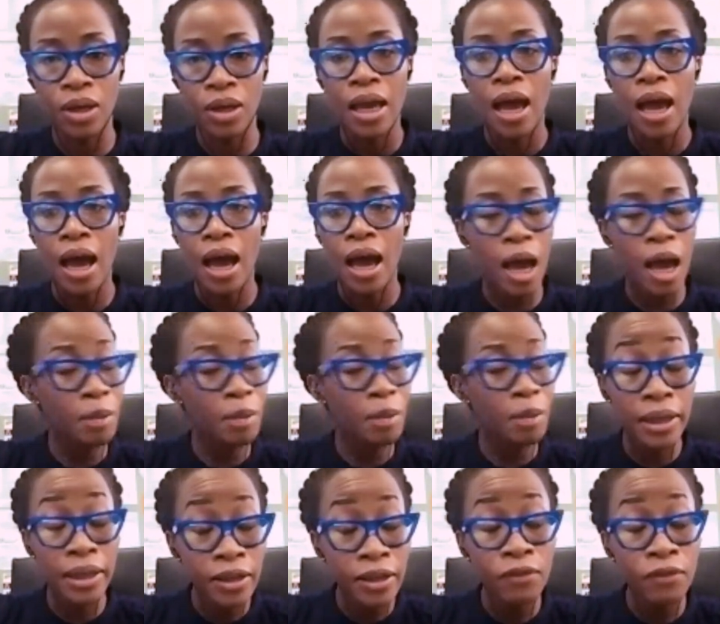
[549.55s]
I
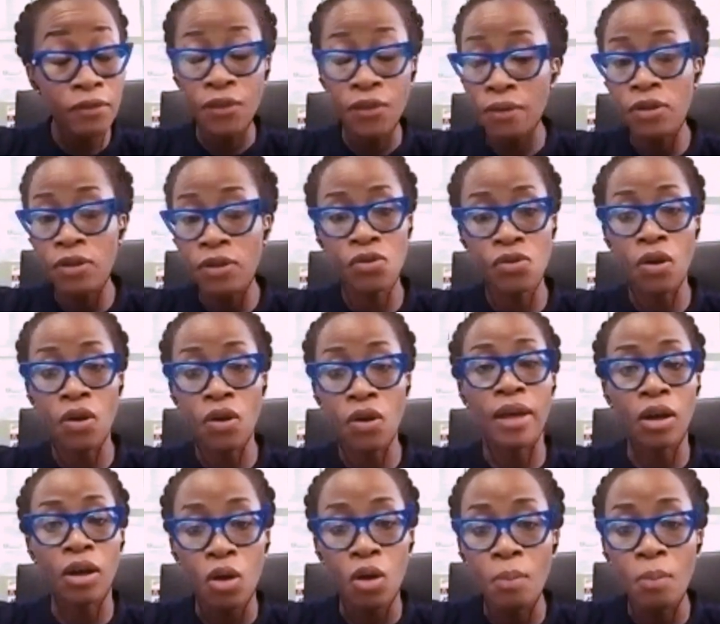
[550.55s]
believe very strongly that
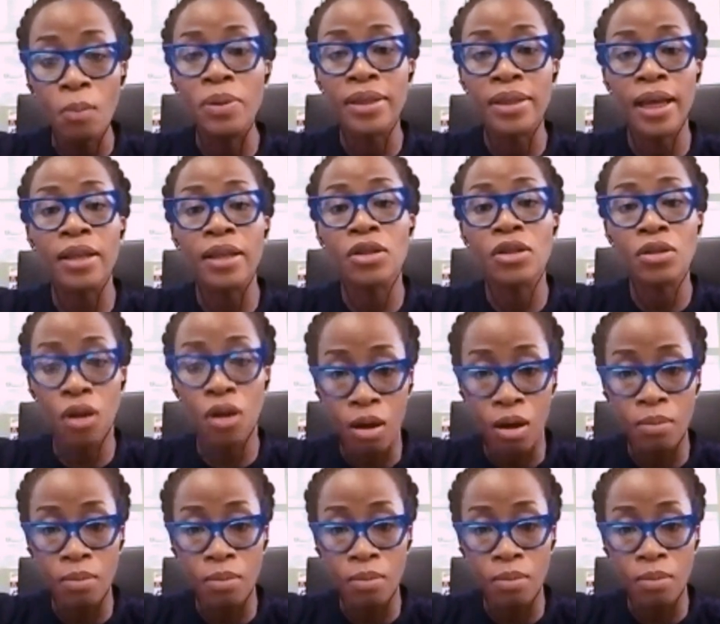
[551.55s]
competence
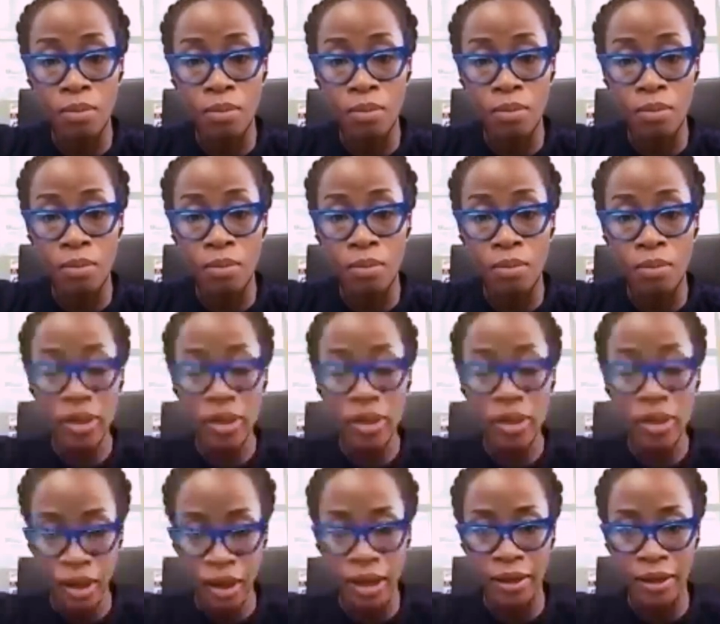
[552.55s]
comes with
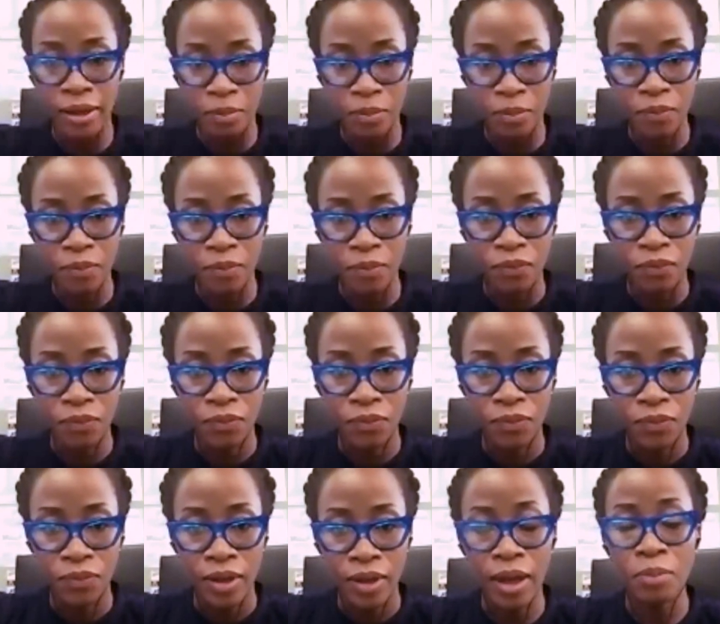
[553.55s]
time
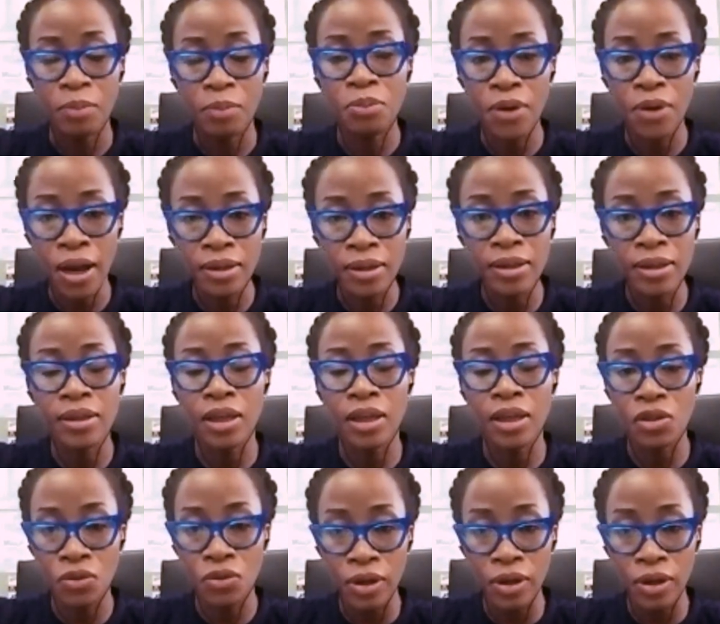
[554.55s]
and practice and
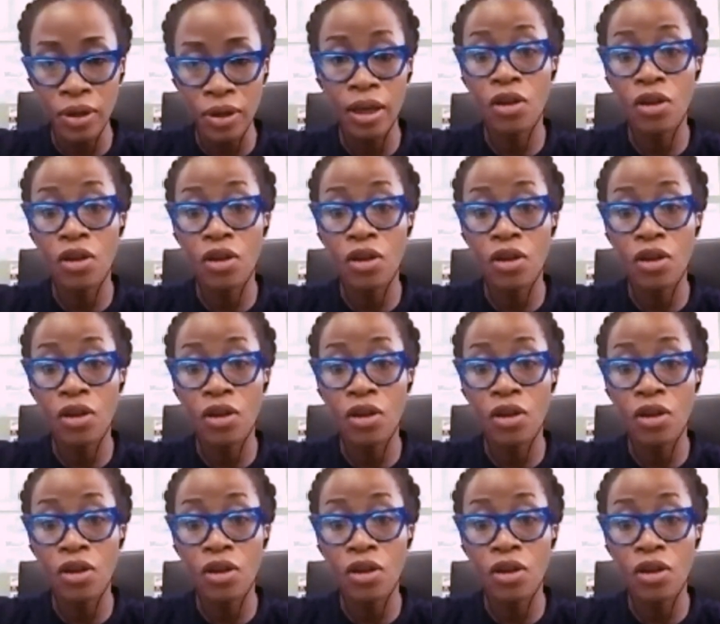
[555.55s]
training.